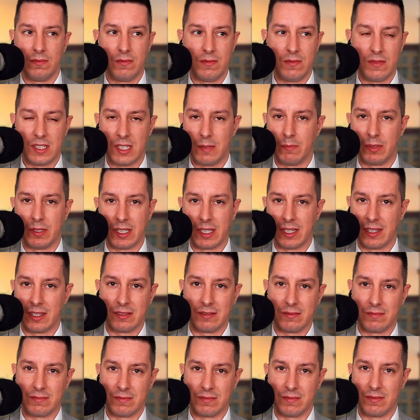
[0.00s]
simply
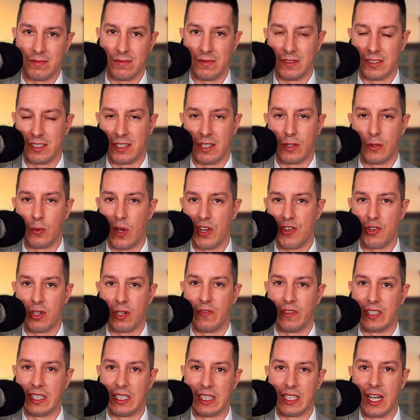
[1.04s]
the situation
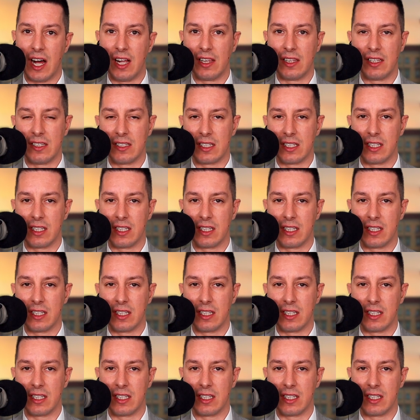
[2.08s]
of an Italian